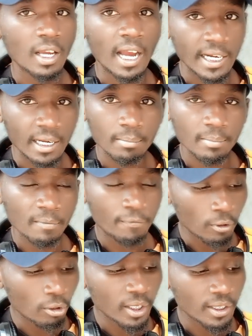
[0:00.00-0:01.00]
And I'm
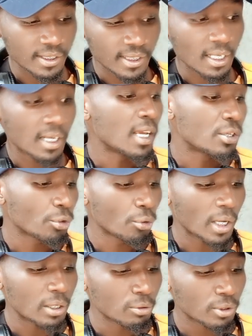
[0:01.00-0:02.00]
following the scale. So you
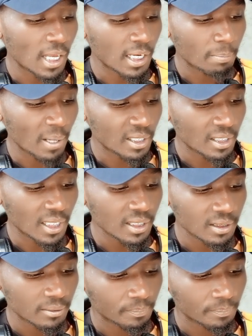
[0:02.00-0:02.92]
can use that pattern.